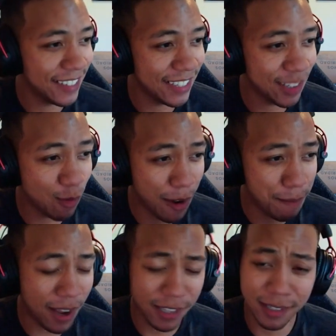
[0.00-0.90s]
He's
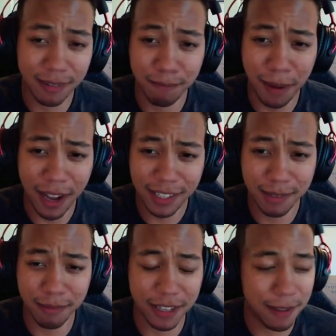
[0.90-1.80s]
quite
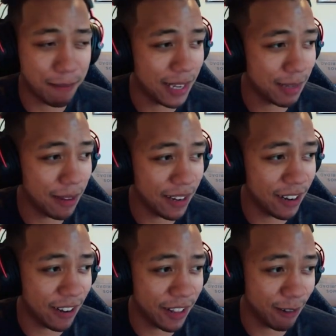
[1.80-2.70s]
possibly the best
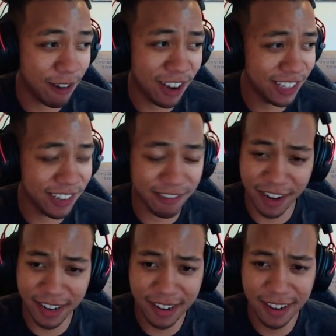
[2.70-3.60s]
player on their roster,
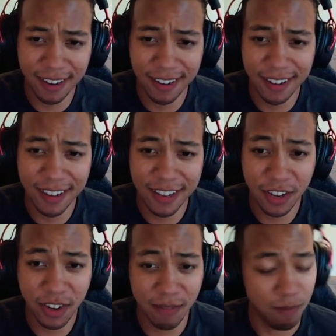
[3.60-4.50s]
right?
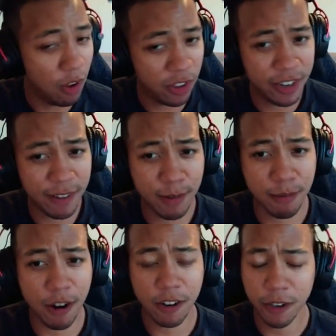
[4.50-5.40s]
On the Denver
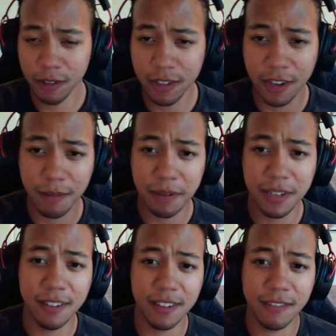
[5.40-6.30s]
Broncos? Could
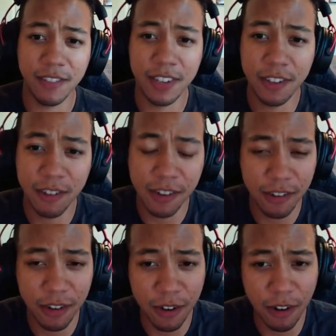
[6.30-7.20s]
be. I mean, you
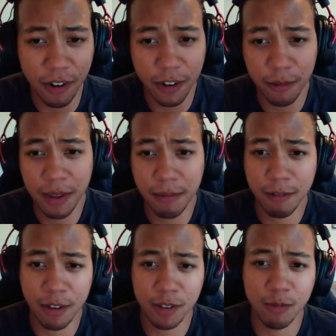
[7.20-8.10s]
could argue maybe
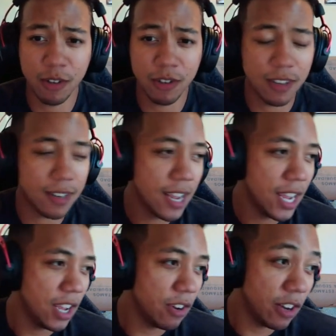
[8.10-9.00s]
Russell Wilson.
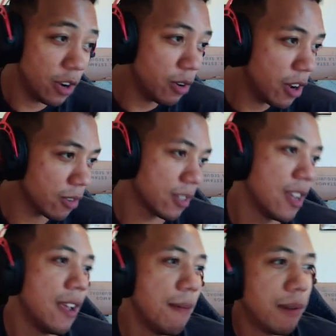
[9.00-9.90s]
You know, who knows?
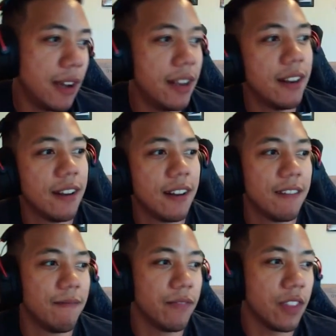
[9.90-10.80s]
But
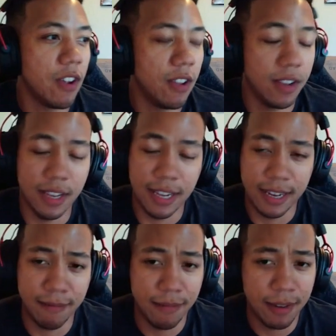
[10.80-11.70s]

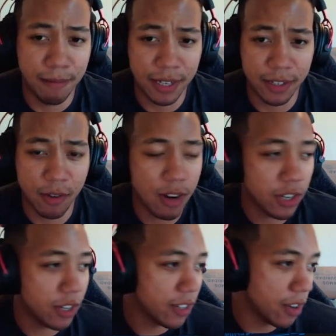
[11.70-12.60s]
it begs the
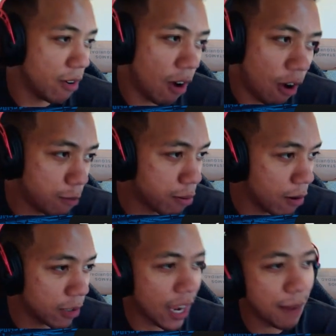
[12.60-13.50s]
question. So
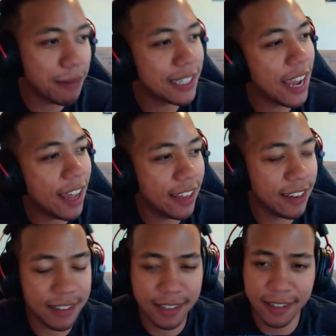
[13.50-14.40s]
all-pro type of
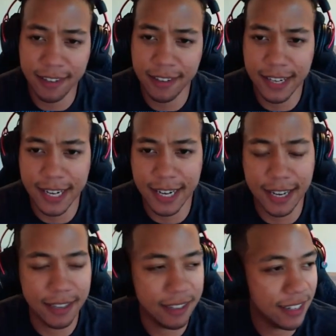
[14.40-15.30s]
talent.
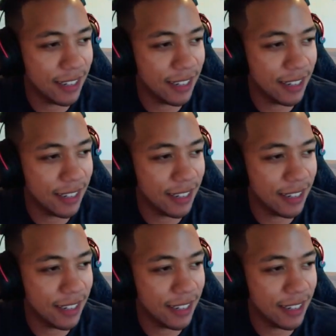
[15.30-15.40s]
I